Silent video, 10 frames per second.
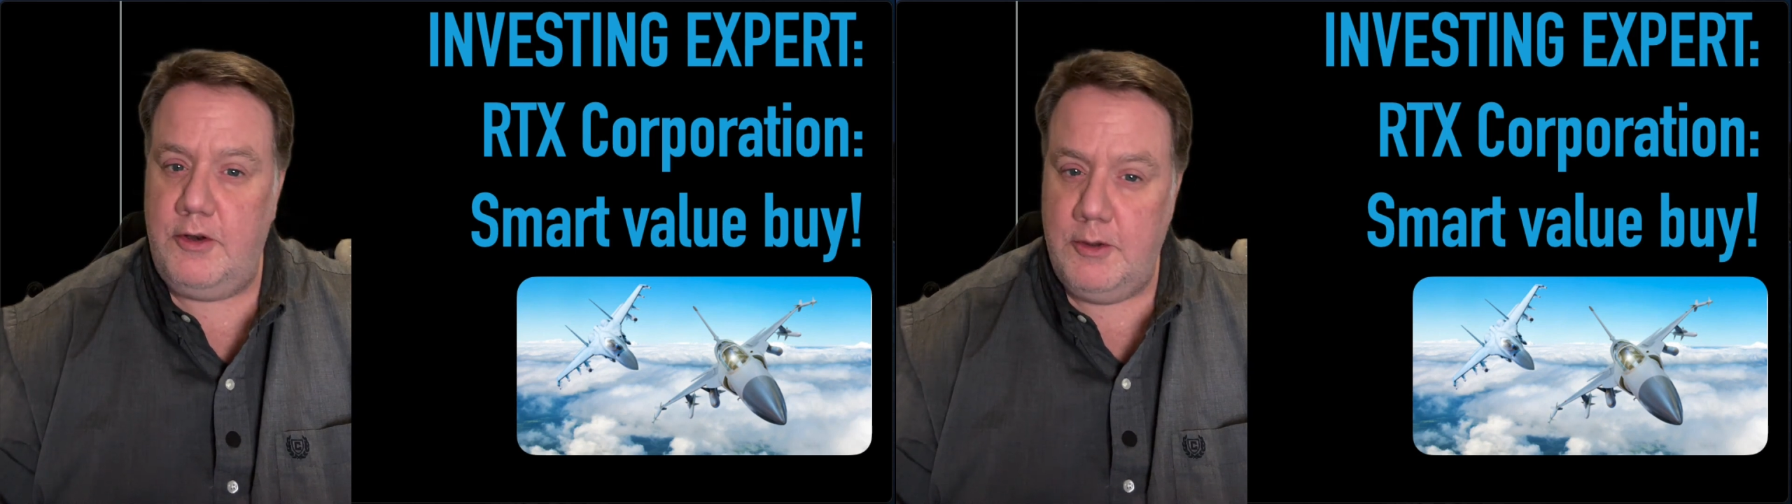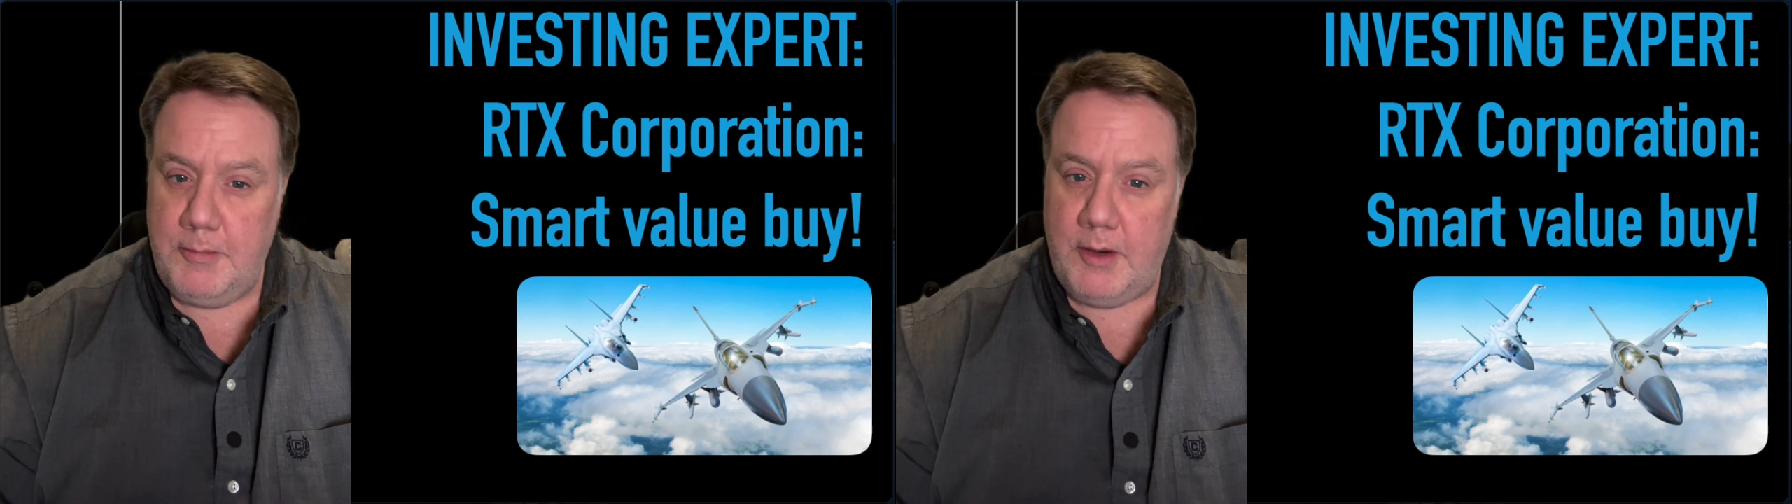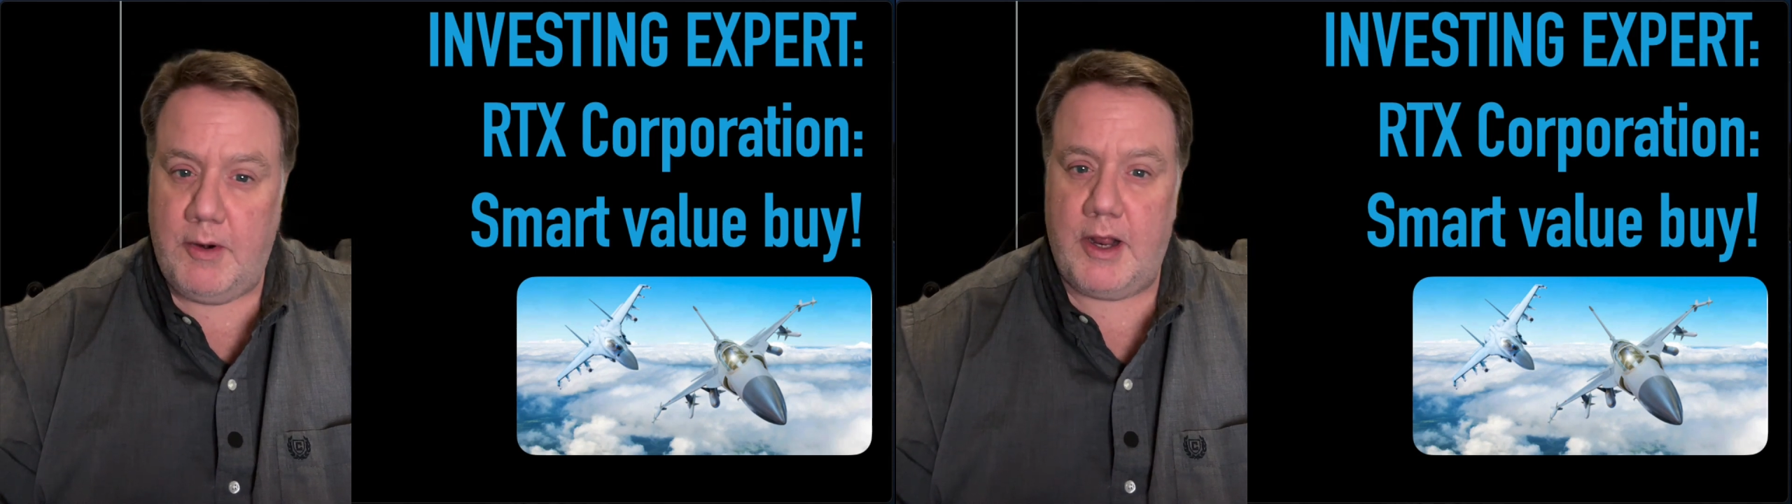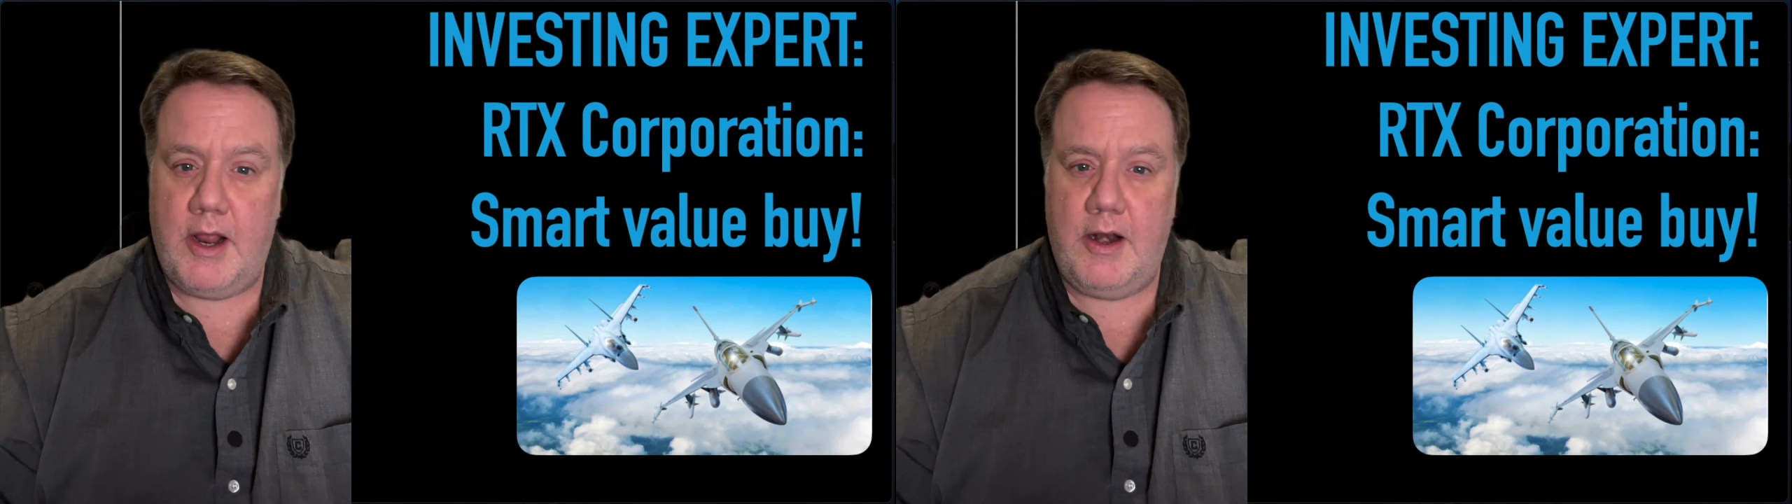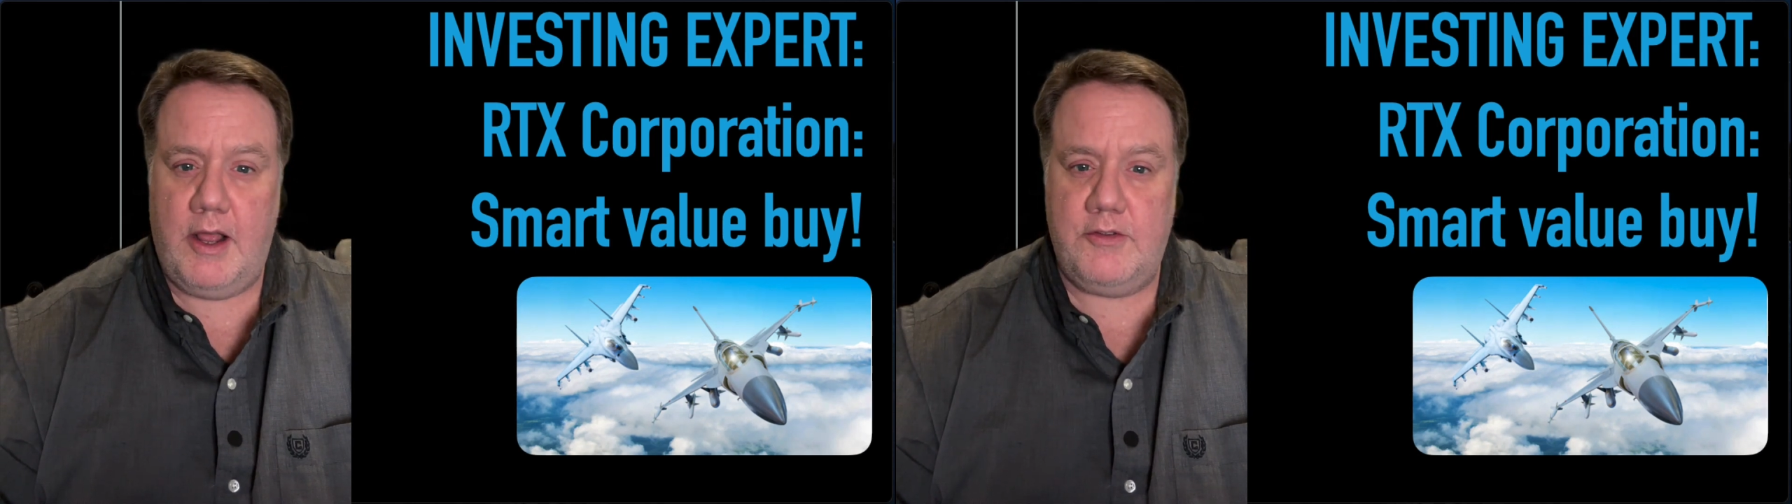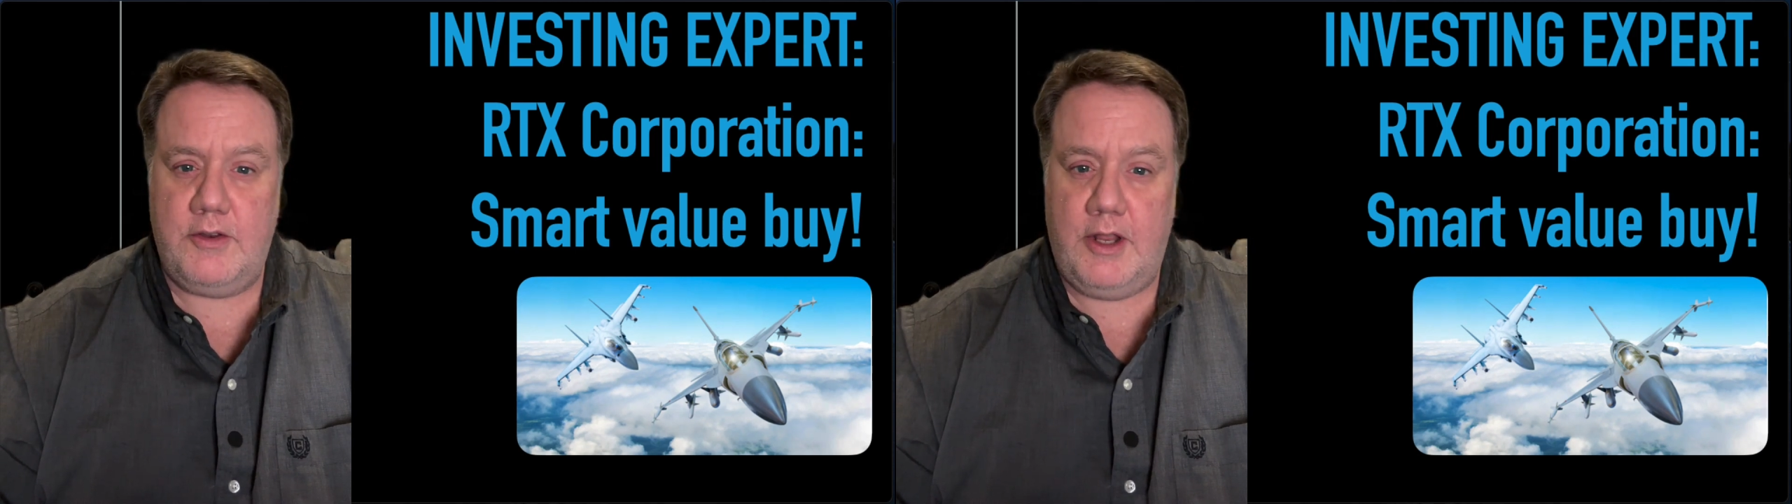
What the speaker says: You may recognize the